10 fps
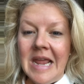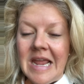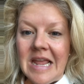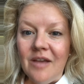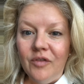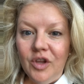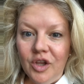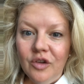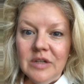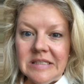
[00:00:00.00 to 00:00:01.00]
if
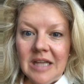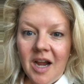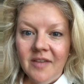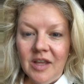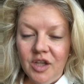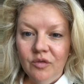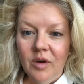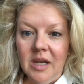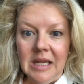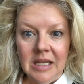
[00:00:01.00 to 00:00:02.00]
you decide that you
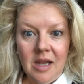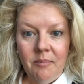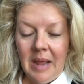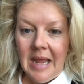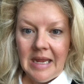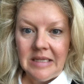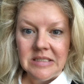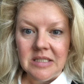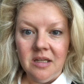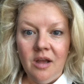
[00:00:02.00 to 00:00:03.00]
wanna get a paint